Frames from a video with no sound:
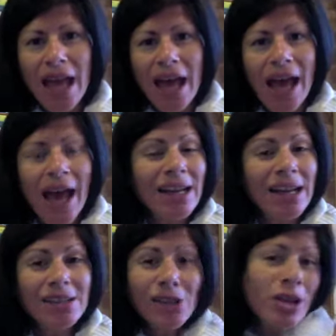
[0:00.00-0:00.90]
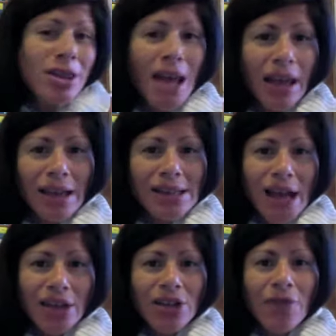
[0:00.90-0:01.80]
And it's a good thing. It's
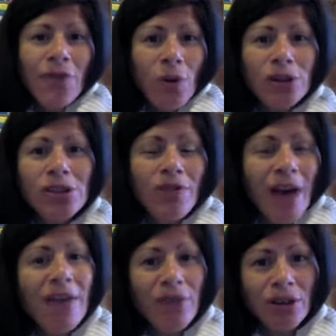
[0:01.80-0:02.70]
actually for survival.